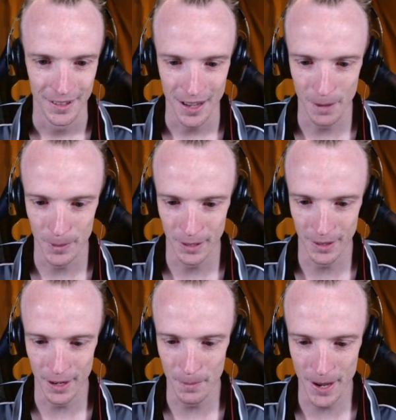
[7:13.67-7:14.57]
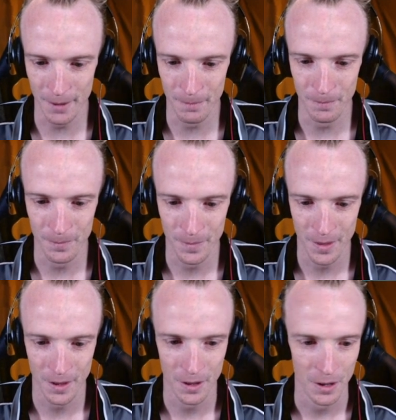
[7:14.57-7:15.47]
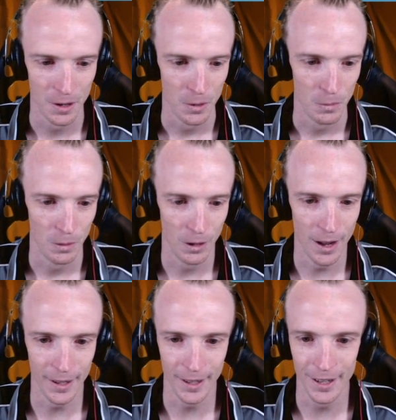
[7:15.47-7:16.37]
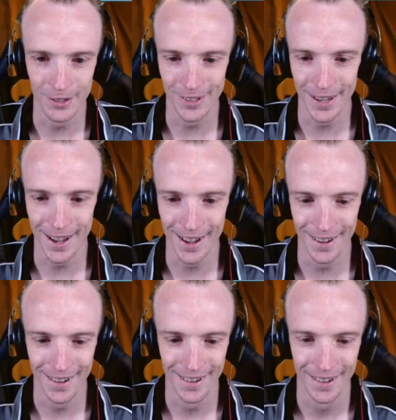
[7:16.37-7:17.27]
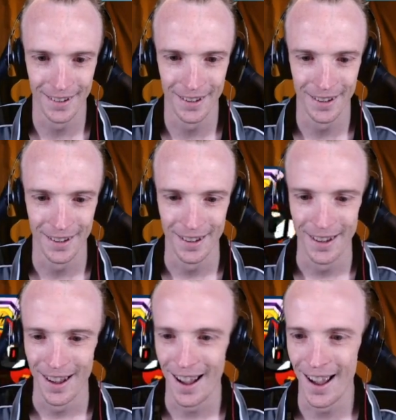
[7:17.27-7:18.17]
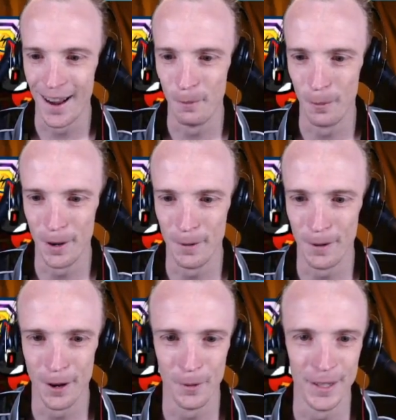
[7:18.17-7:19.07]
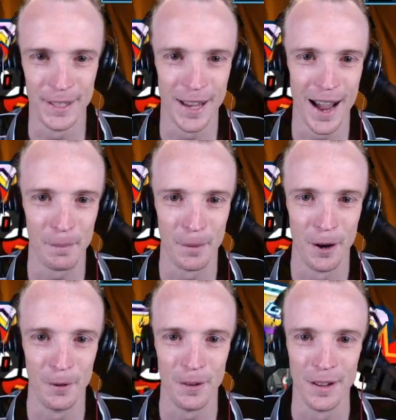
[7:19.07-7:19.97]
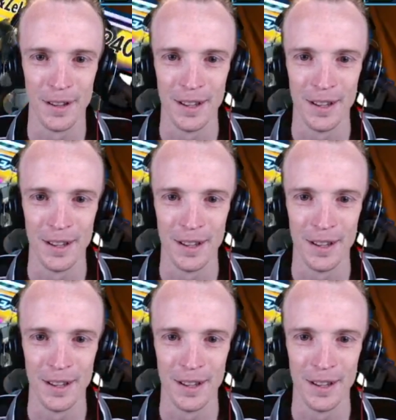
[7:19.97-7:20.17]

Yep, so Thunder Mountain. We'll lightning energy down. And we will go with Tag Bolt.